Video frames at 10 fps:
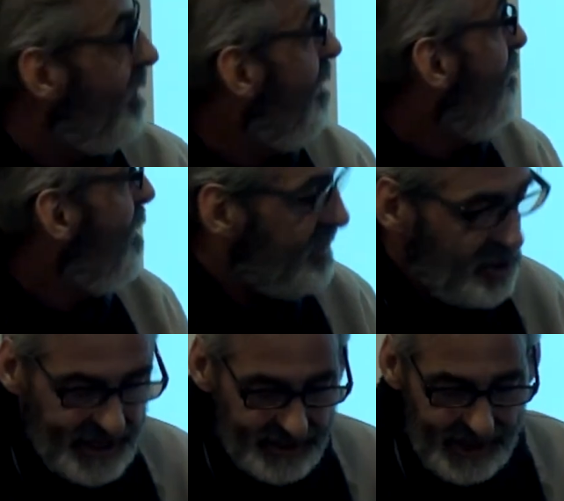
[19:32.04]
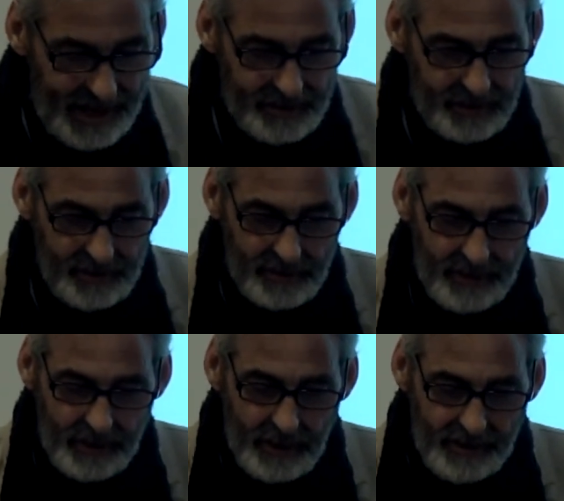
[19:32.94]
First, to check the dates.
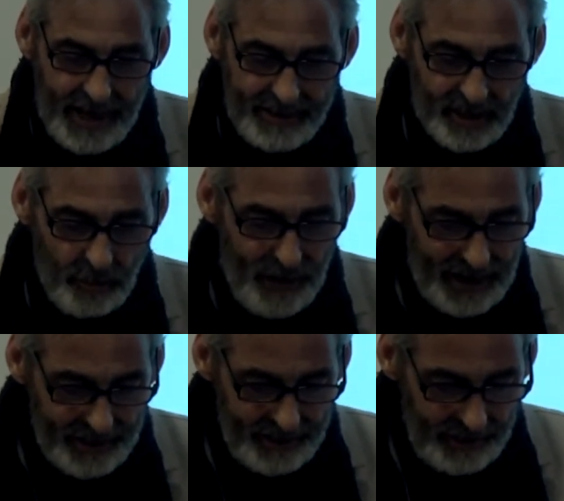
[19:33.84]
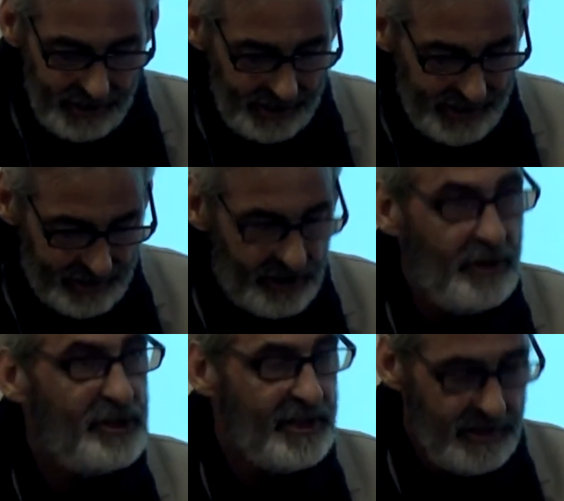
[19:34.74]
The Essex Rebellion, his
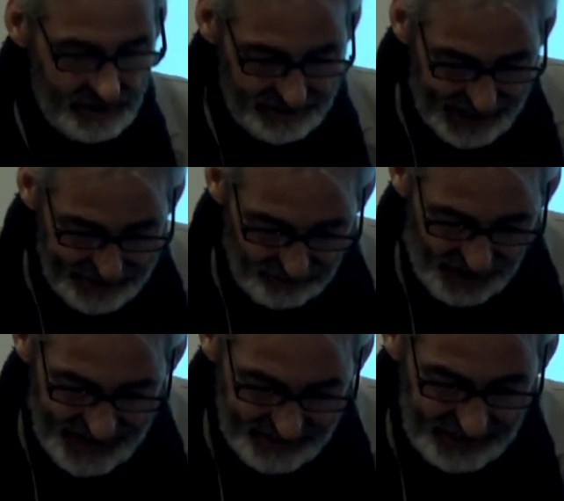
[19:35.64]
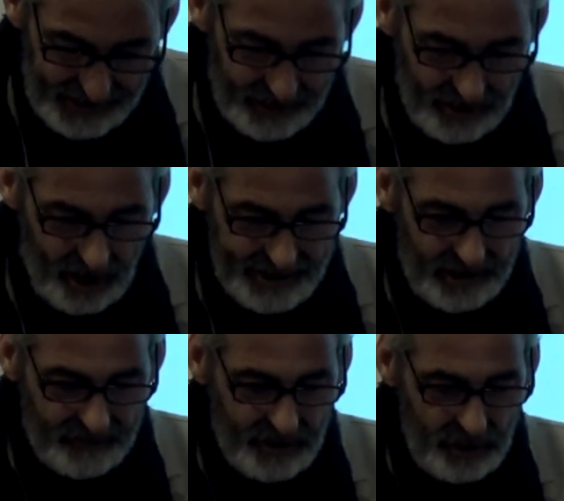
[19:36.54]
execution, the death of Anthony and the
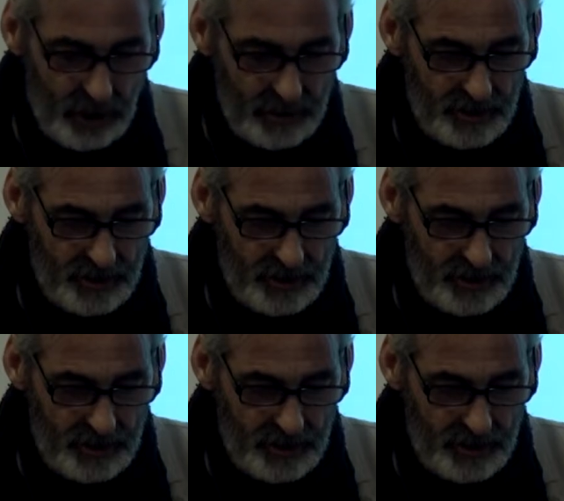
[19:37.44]
knighting of Sir John